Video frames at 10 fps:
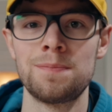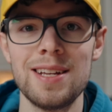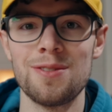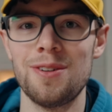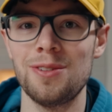
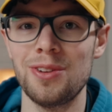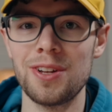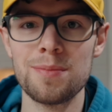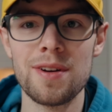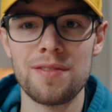It's a
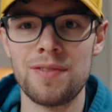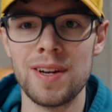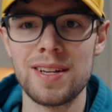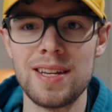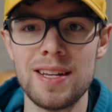little bit
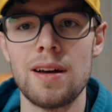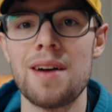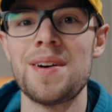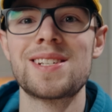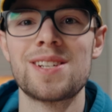finicky.
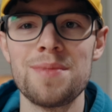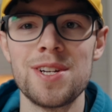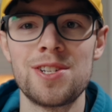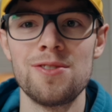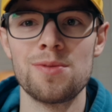I've had some
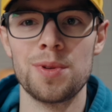issues